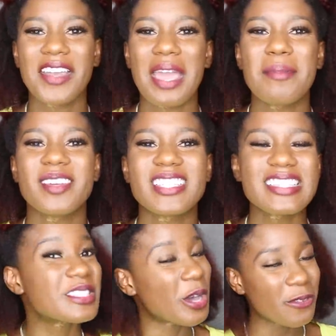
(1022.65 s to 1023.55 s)
Okay
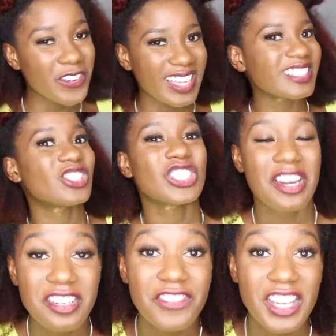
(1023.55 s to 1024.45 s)
beauties, don't forget to
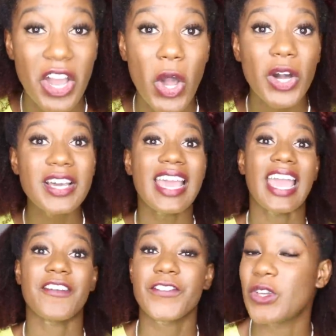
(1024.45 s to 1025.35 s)
share the video
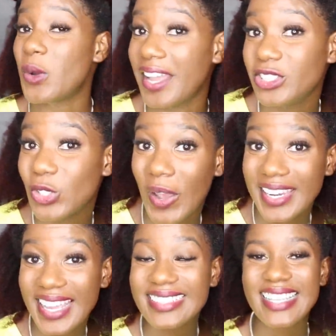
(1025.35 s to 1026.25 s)
if you
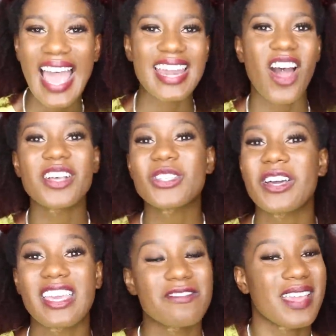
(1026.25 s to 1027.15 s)
enjoyed it and
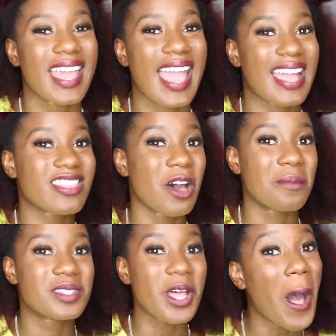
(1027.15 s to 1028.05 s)
also give me a
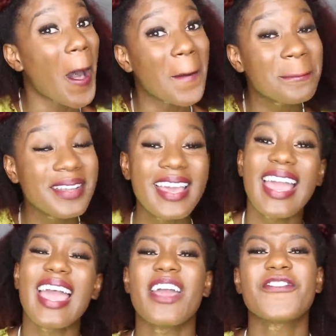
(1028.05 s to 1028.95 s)
thumbs up.
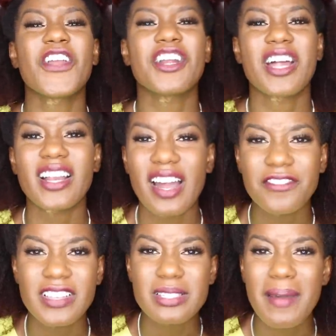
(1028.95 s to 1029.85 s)
If you're not
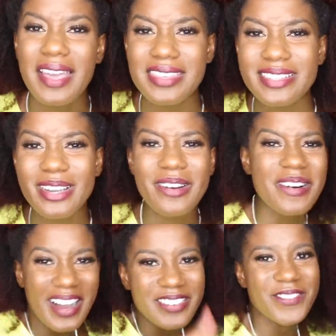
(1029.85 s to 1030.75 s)
convinced by this
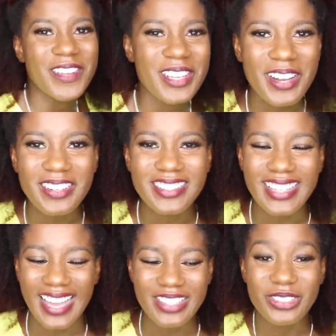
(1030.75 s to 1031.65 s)
one video
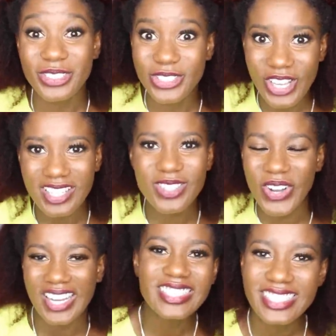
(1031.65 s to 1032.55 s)
that you just
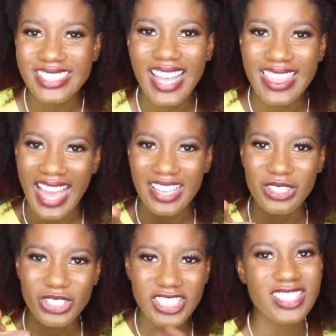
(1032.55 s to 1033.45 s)
watched,
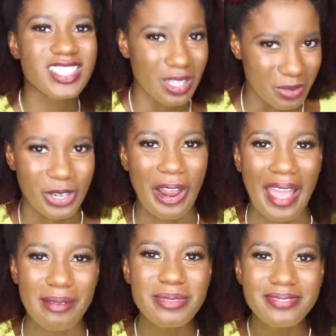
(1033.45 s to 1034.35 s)
that you should
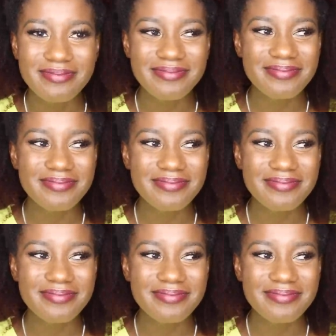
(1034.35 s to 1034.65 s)
subscribe